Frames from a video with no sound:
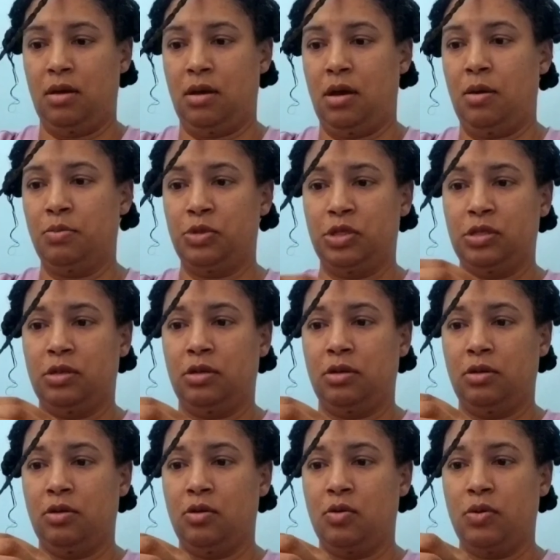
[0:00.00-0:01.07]
I'm just
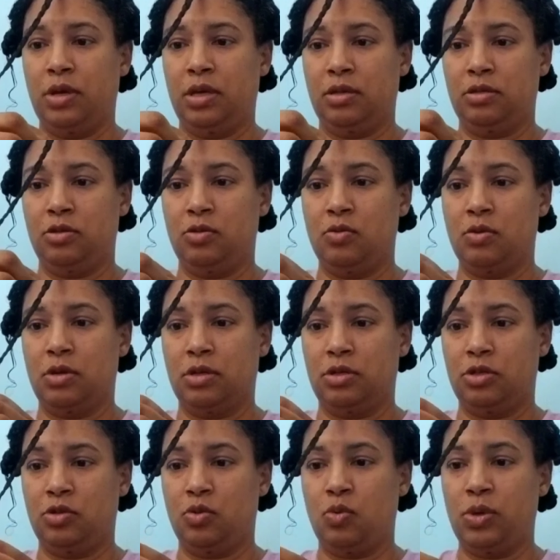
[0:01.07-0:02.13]
gonna go into a
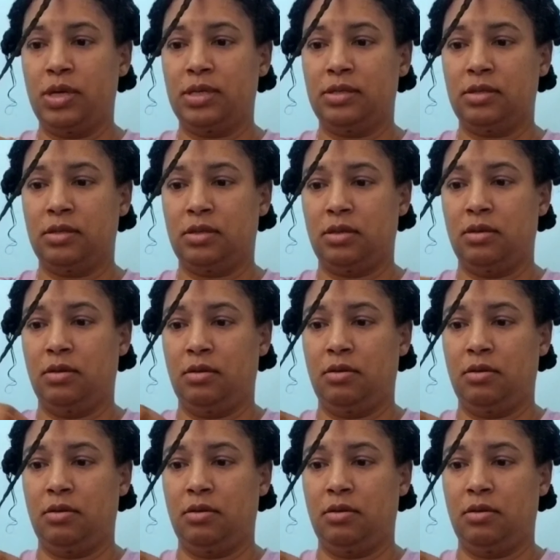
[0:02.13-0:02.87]
twist.